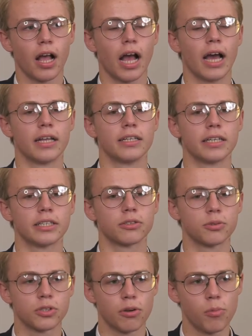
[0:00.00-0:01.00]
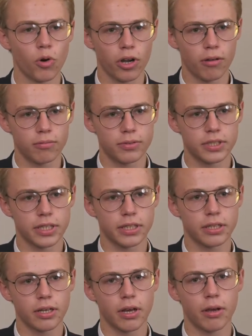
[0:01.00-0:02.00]
And it's also more
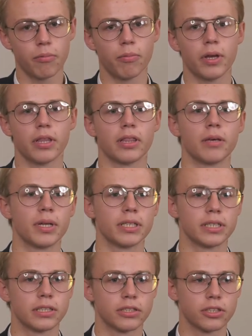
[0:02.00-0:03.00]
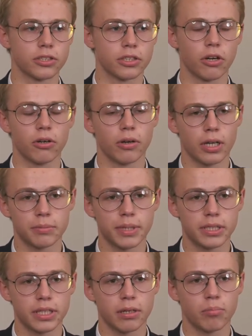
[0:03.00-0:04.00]
comforting with the ability to just go and
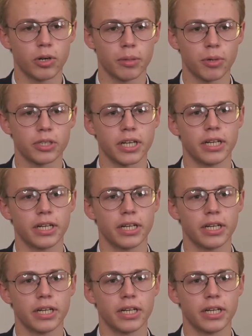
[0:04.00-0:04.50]
speak to pretty much